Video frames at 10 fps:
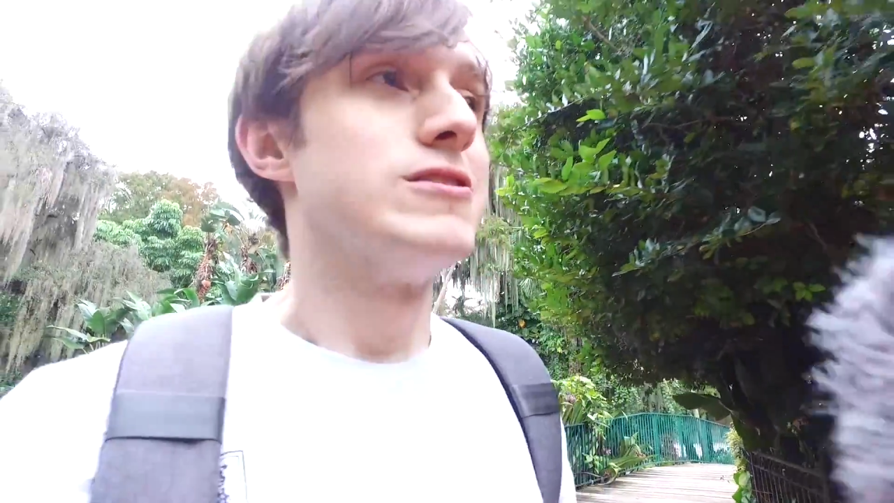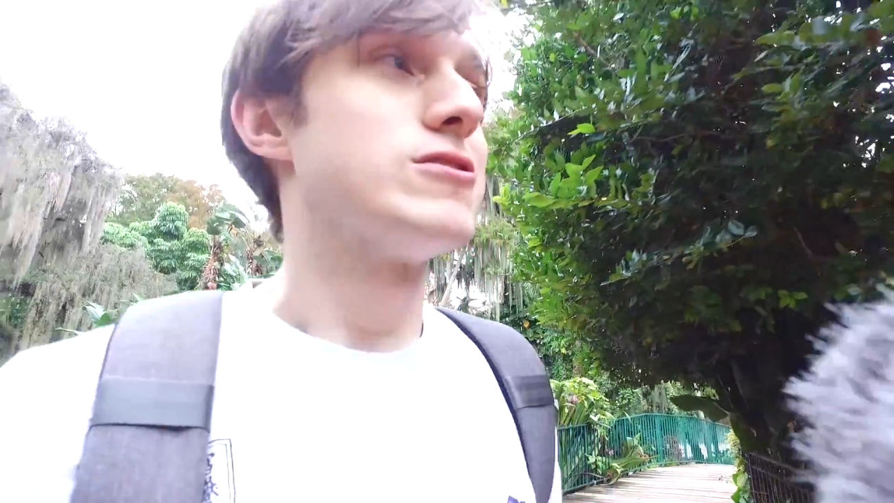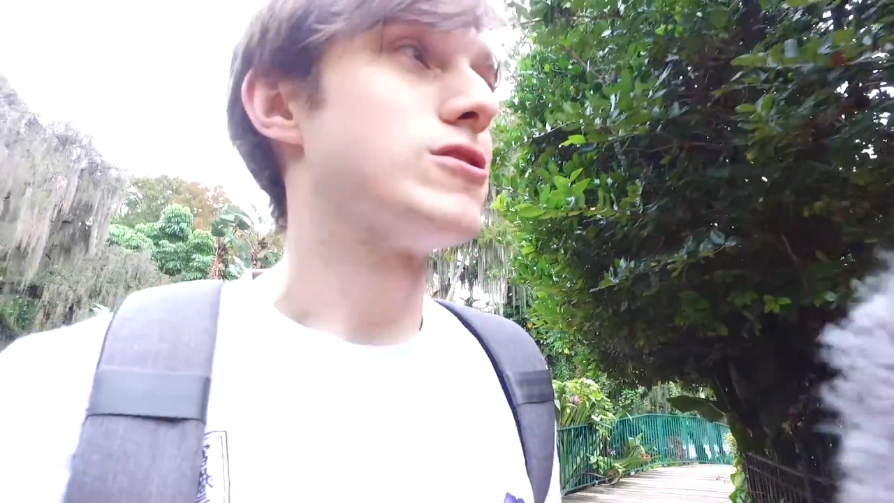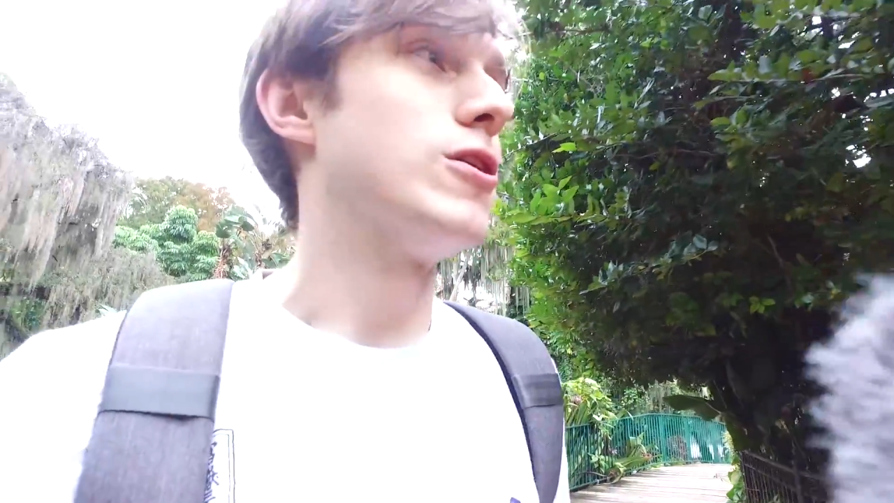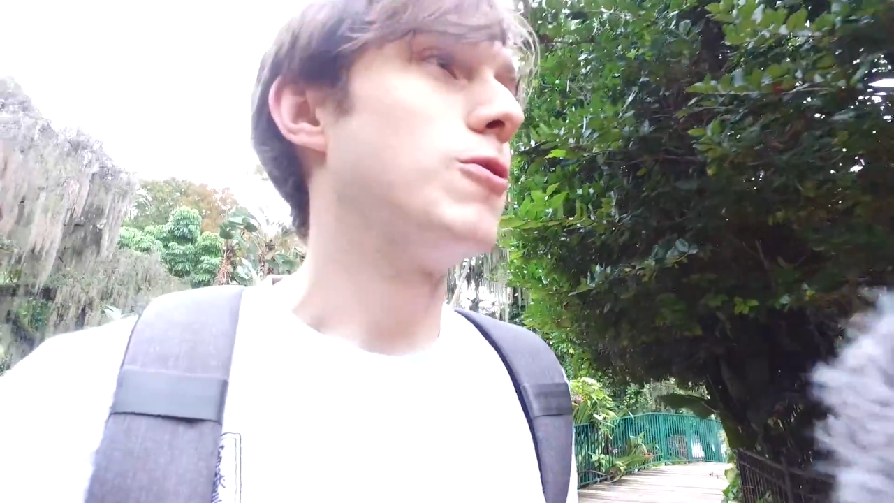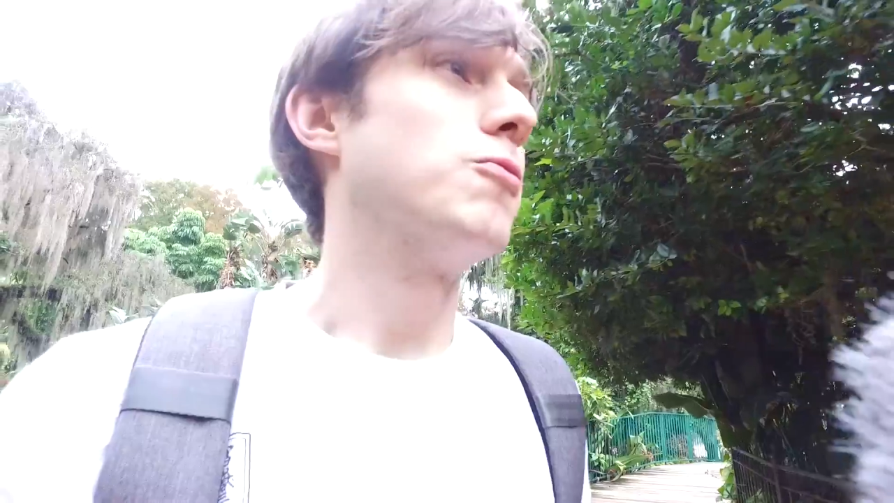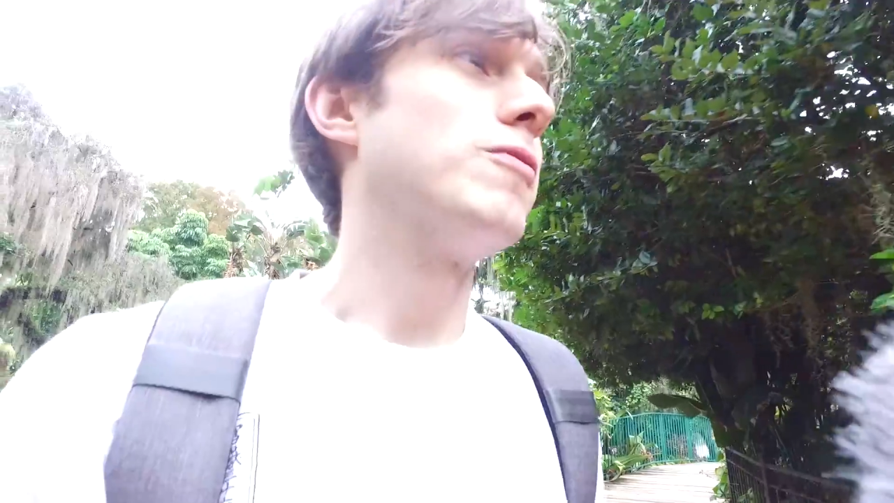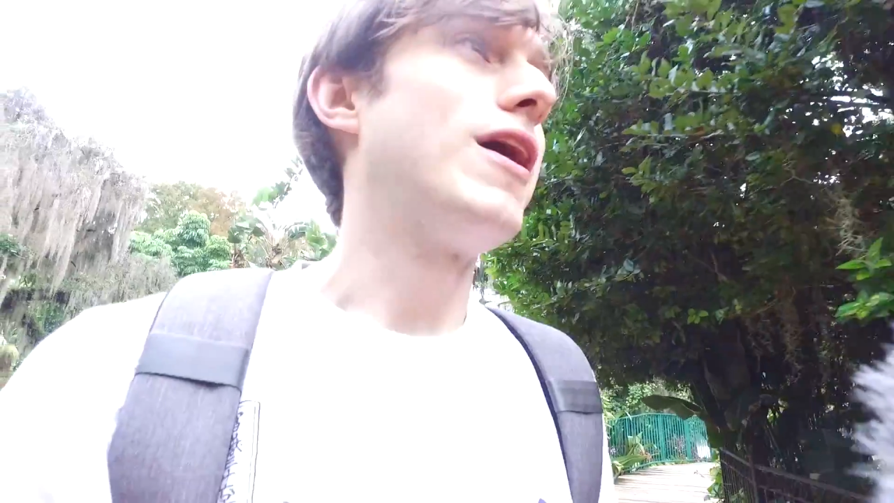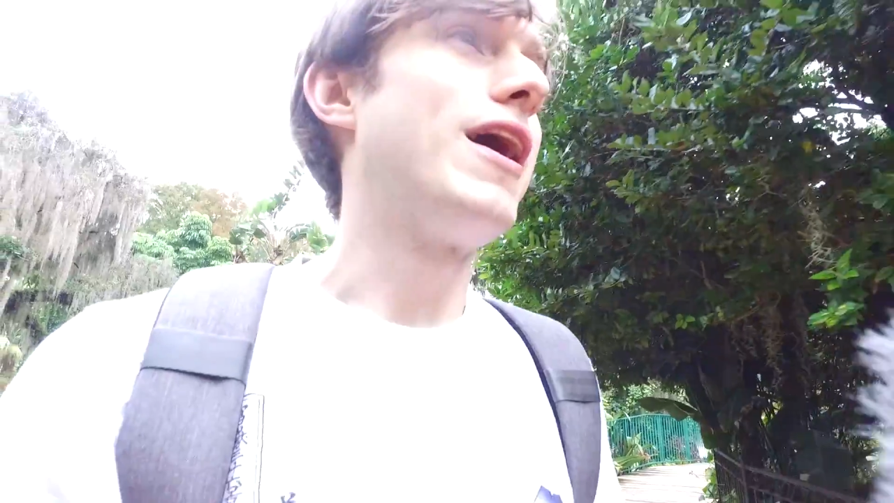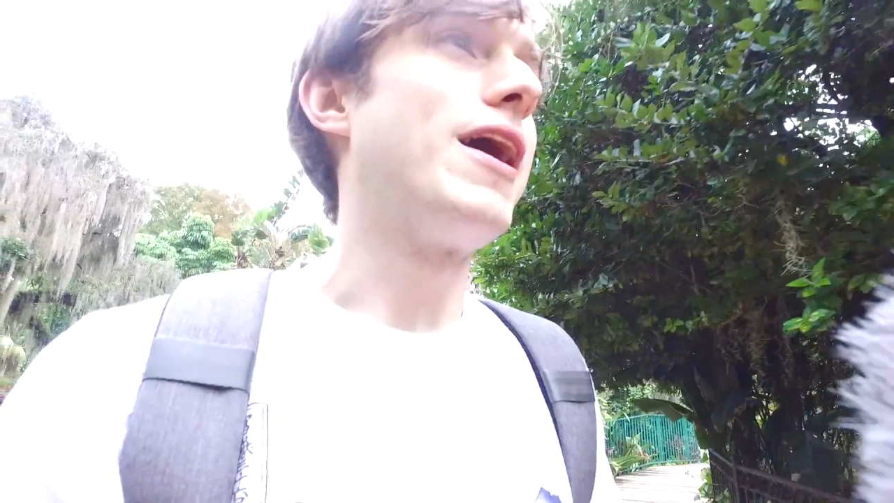So
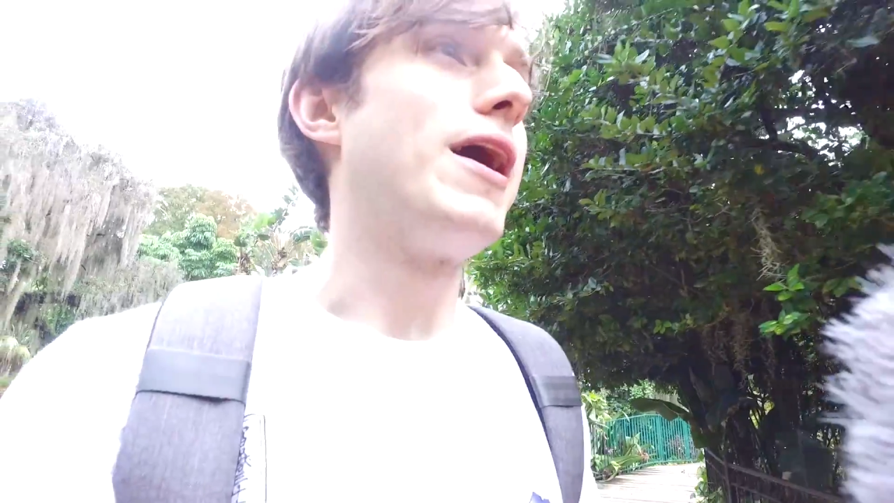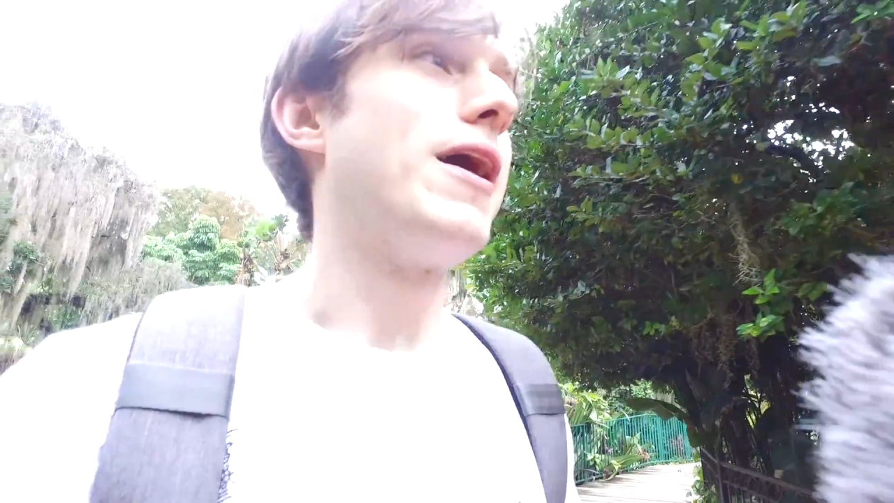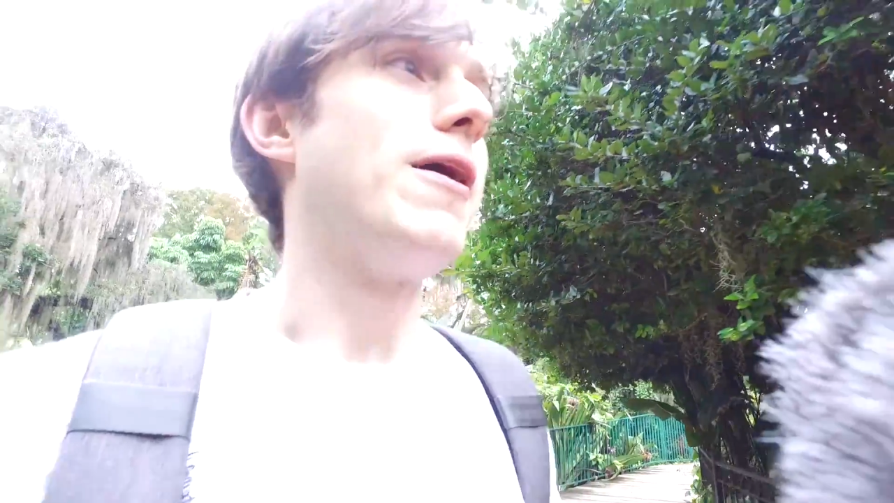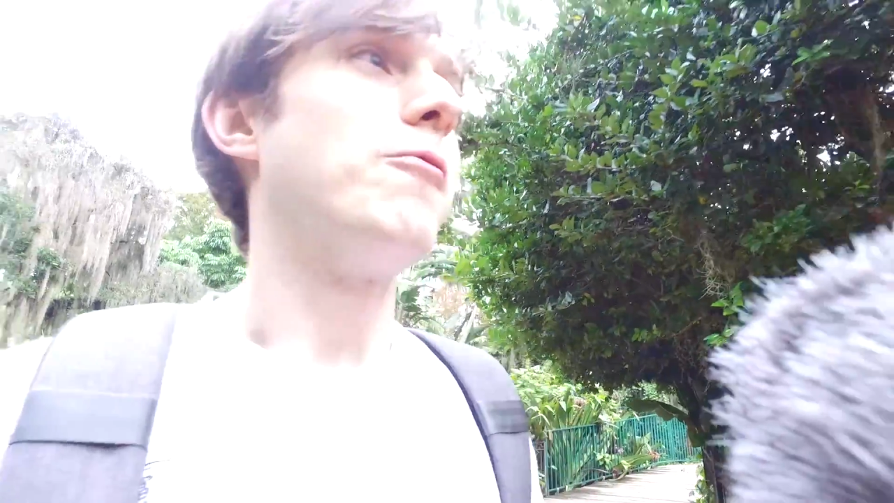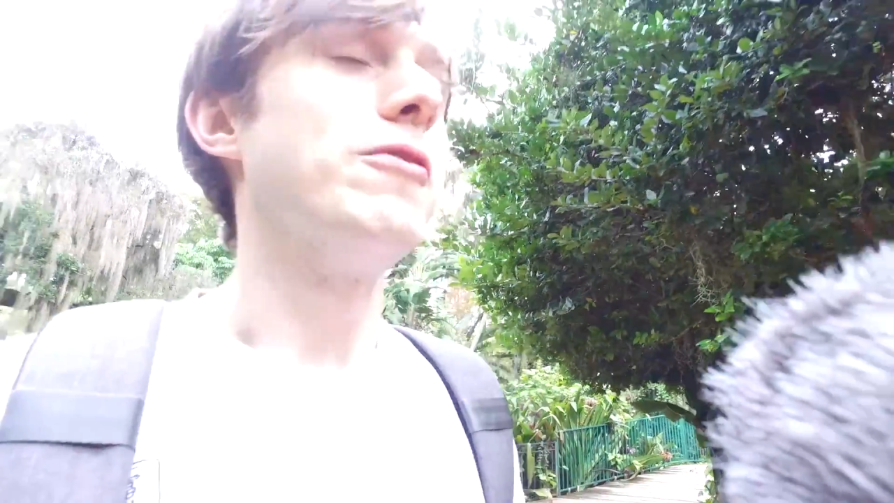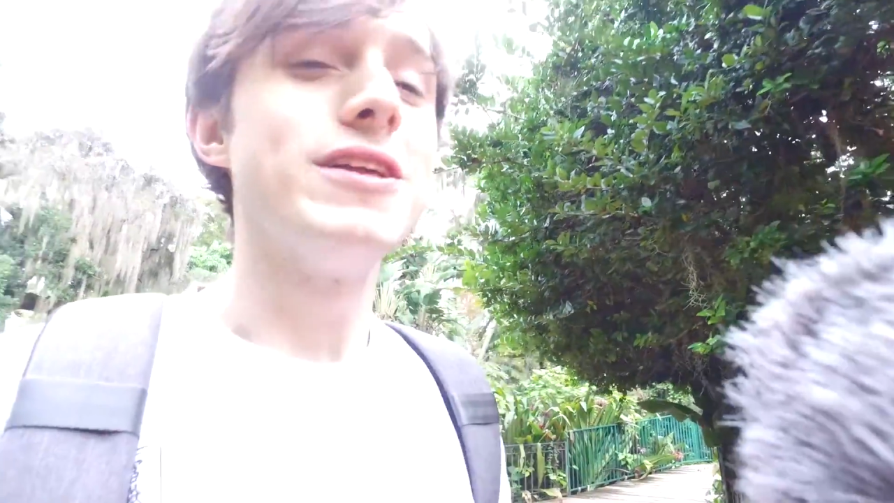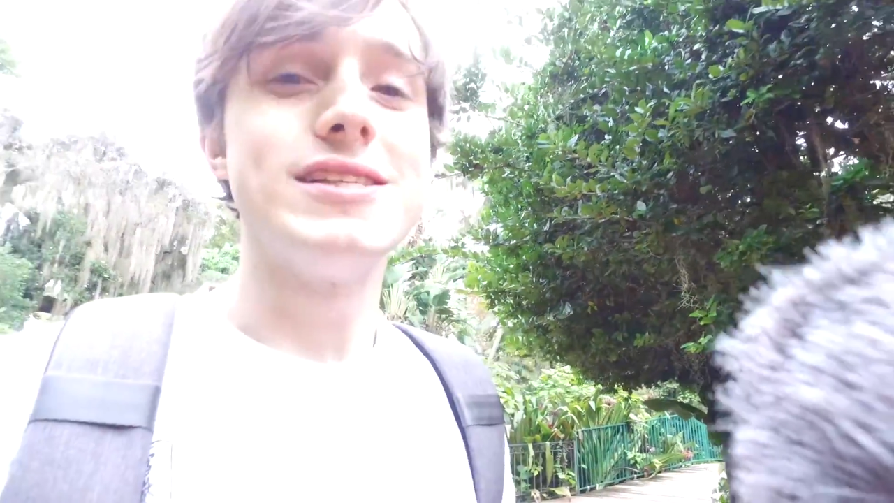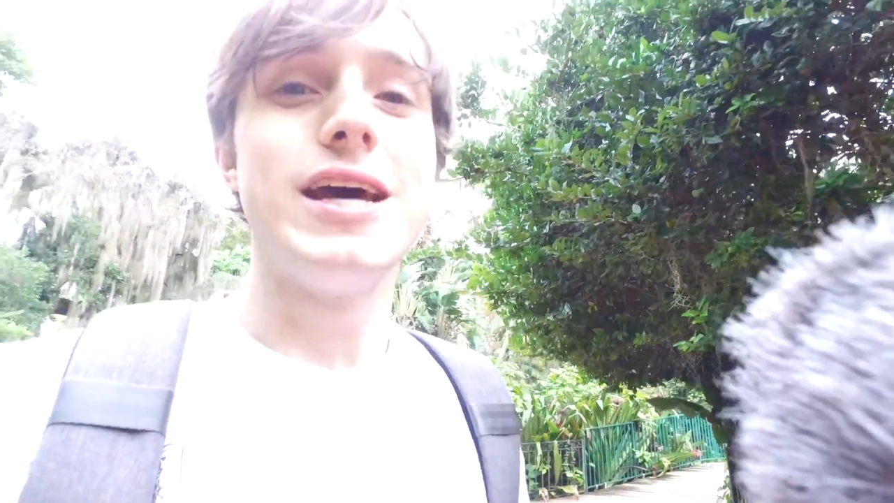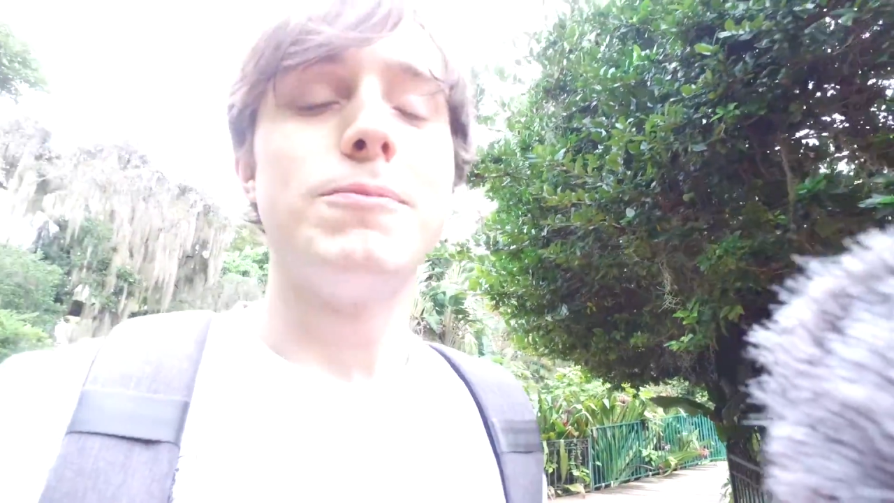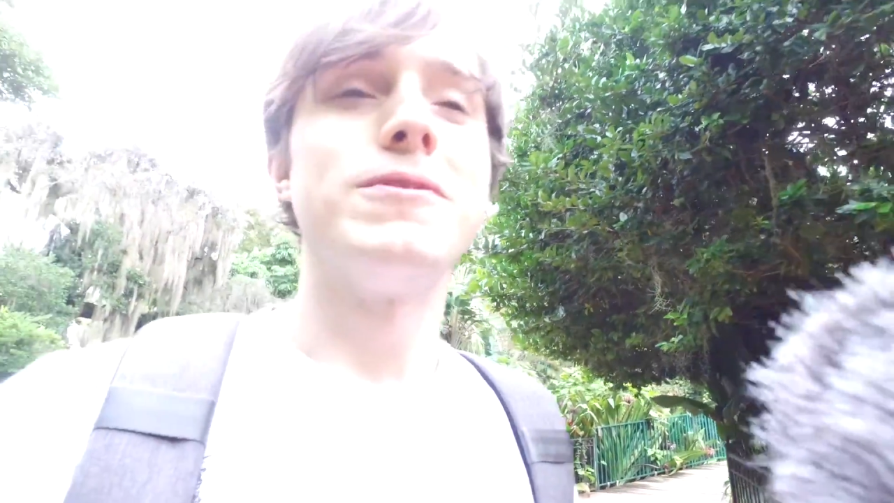will this
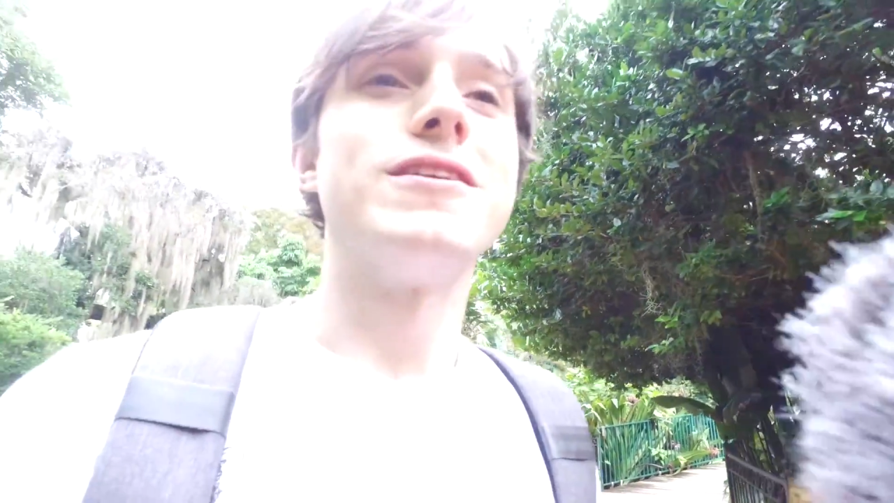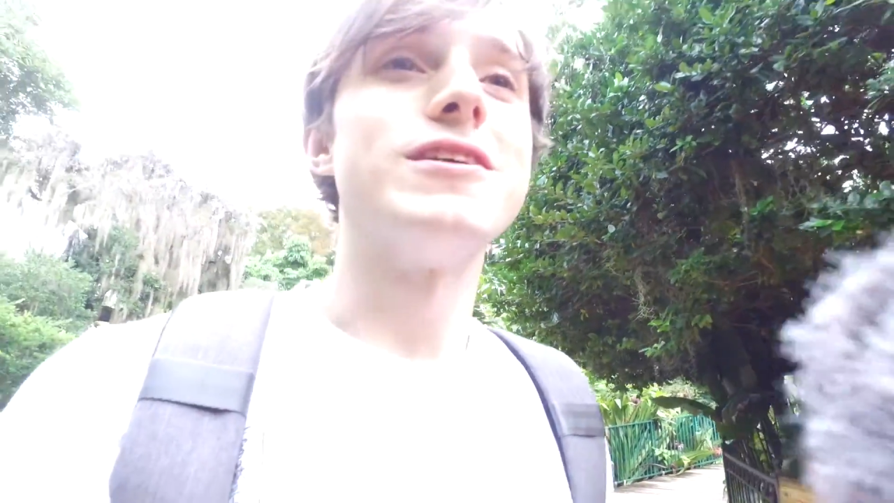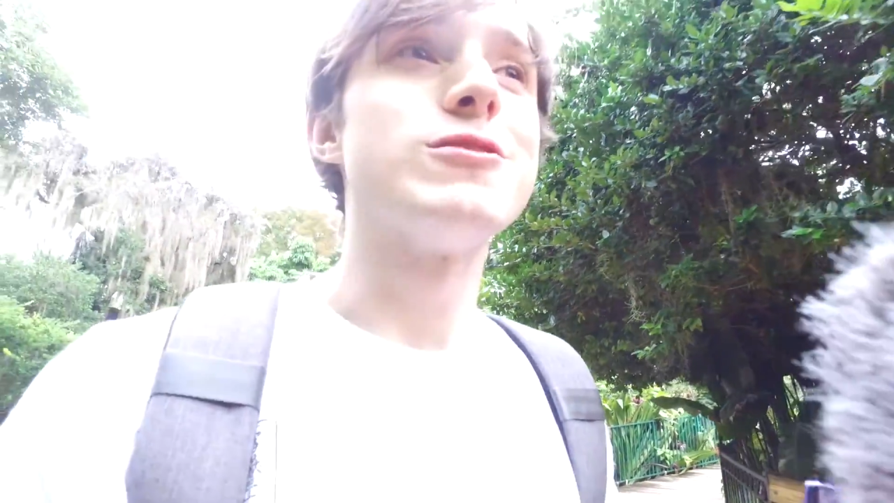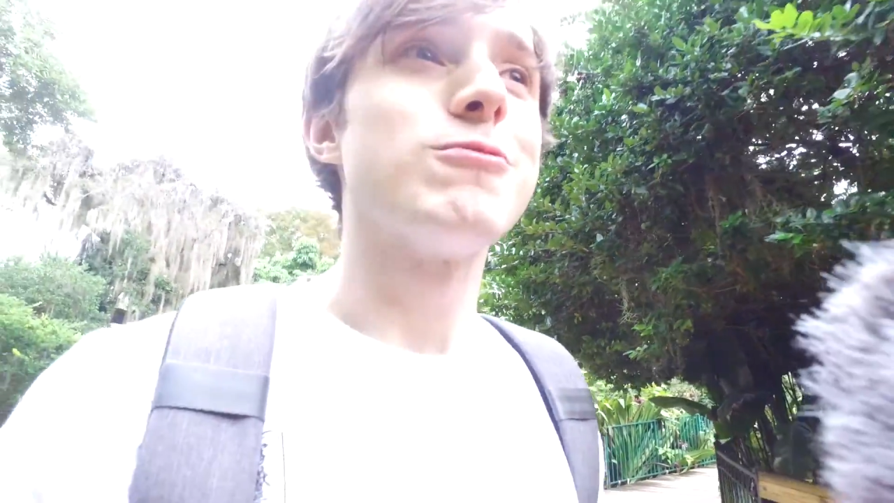happen in this